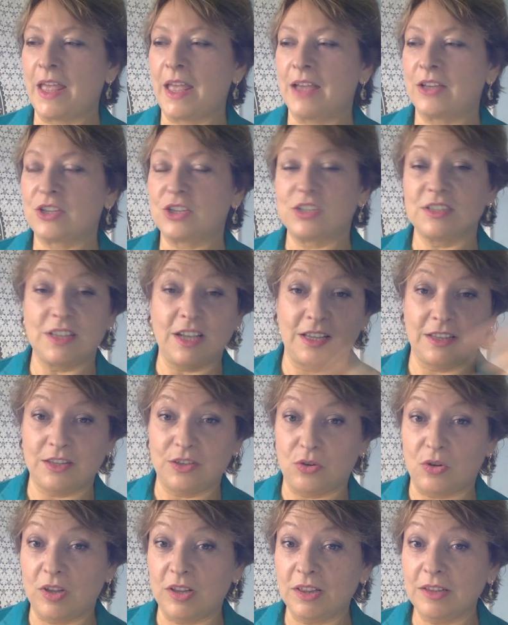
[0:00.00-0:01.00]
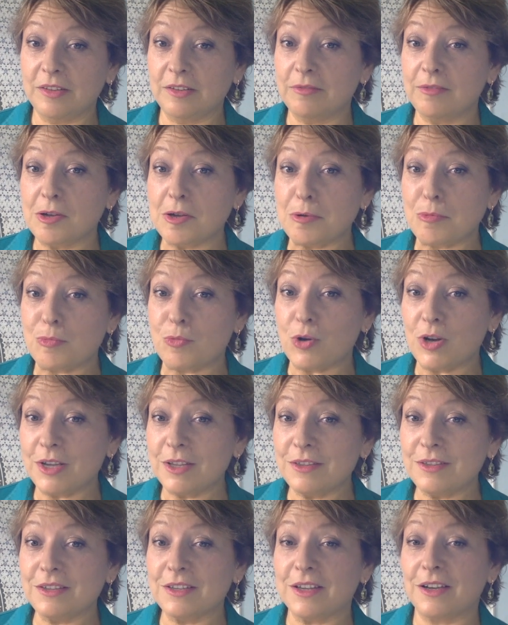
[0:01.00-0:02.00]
She's not the only one.